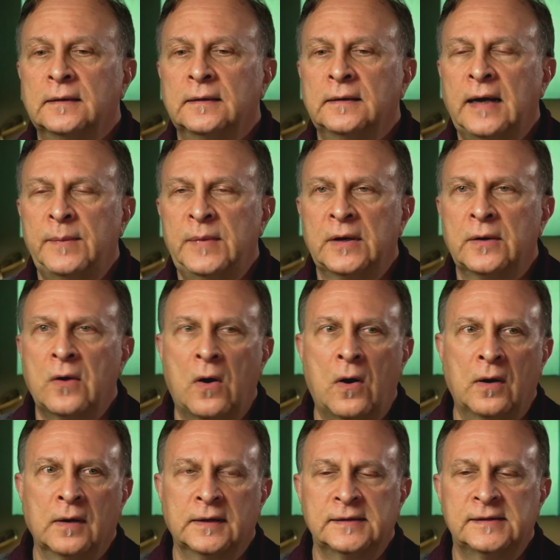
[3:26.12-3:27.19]
gave me a
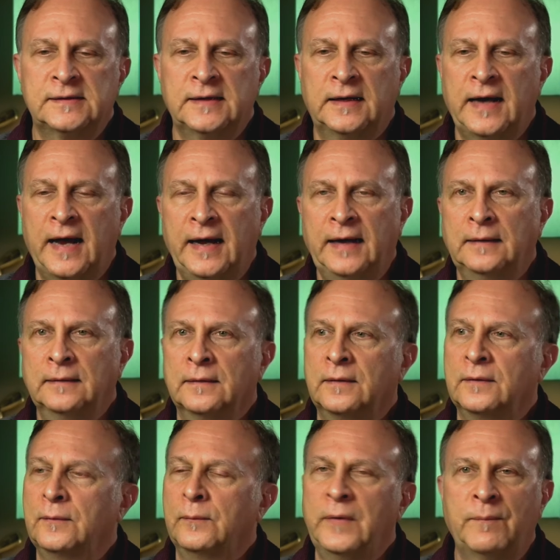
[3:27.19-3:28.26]
call and said, hey,
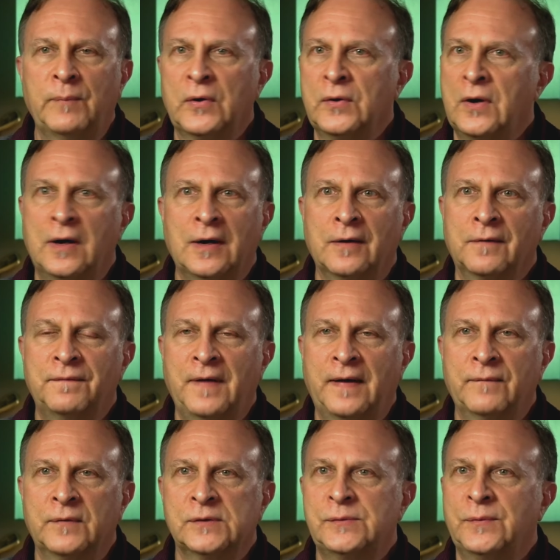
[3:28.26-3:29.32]
look, we've burned all our
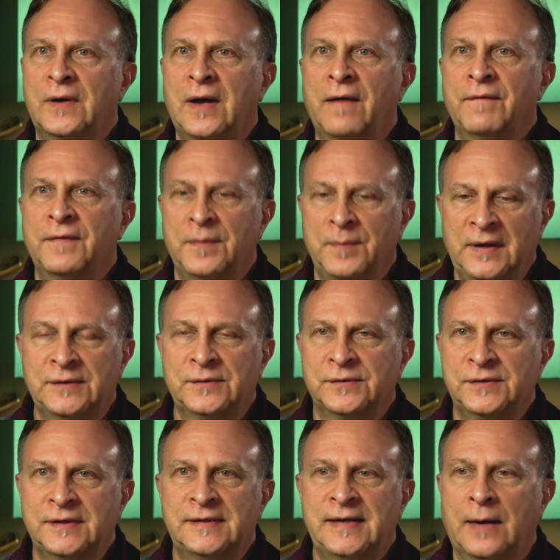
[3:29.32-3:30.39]
favors with all of the
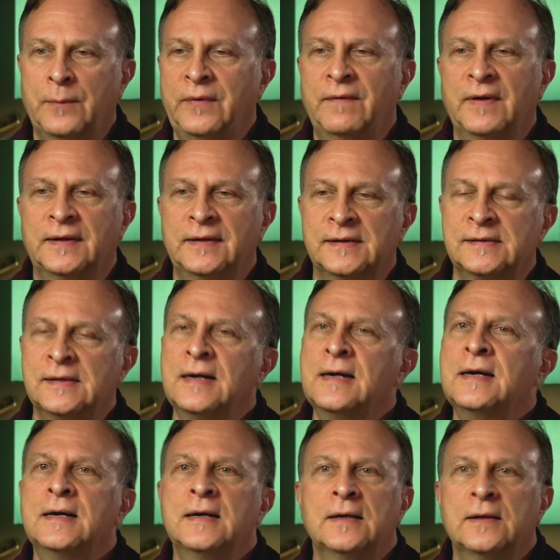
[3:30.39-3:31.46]
mixers in town. We've got this
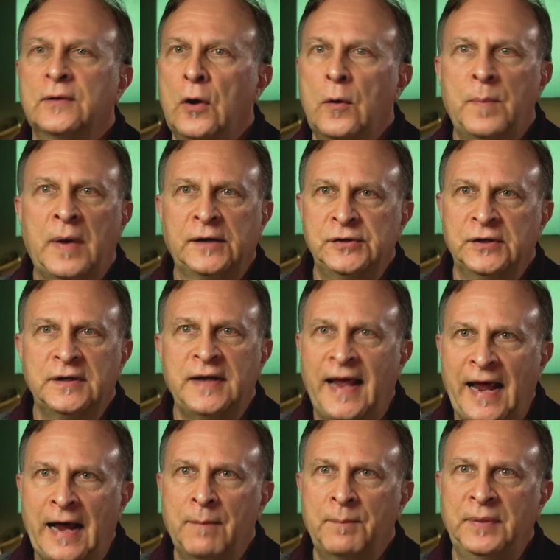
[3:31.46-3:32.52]
low-budget,
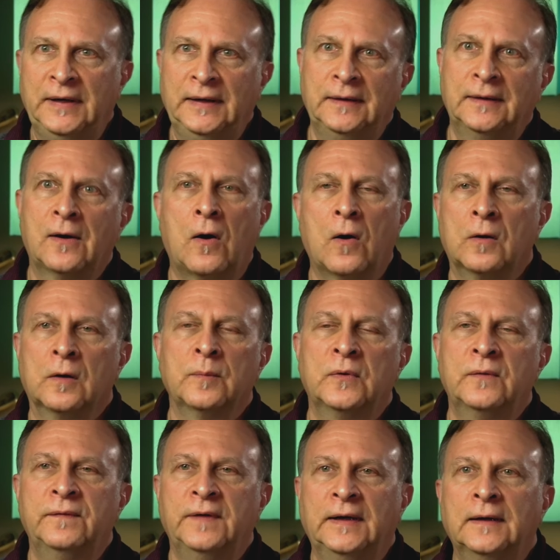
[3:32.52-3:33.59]
campy horror
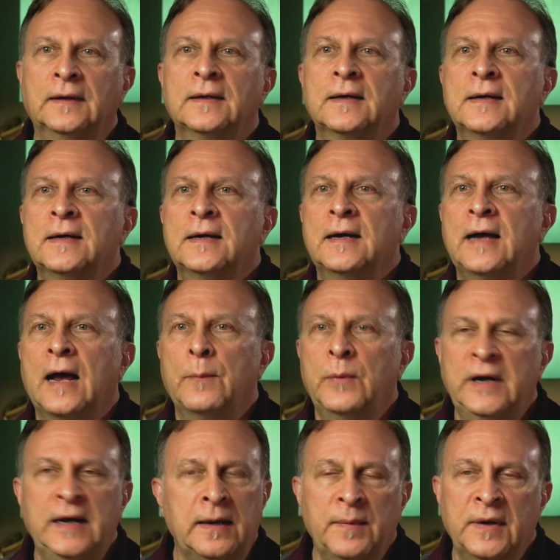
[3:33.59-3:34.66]
movie, and
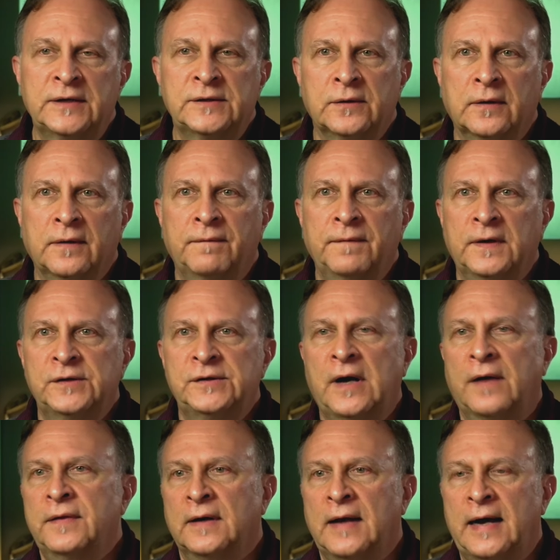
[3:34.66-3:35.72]
we need a mixer to finish
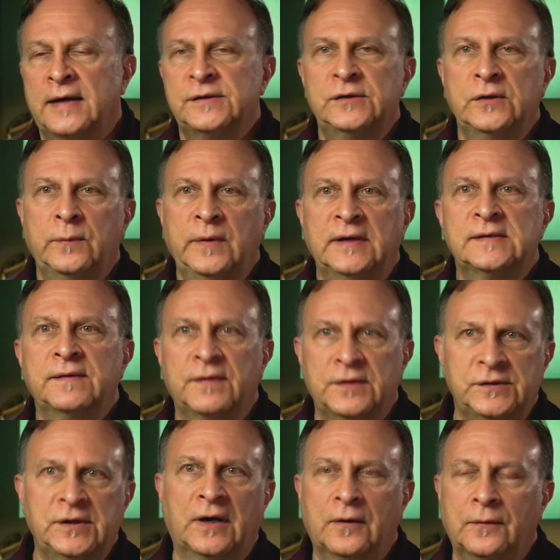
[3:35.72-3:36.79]
out the last 2 weeks of the
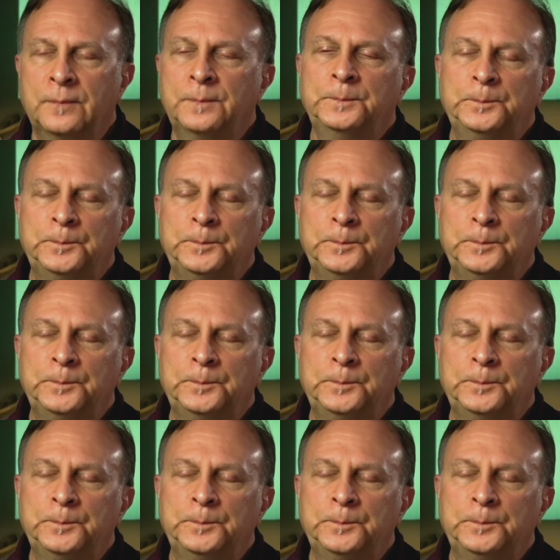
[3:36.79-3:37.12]
show.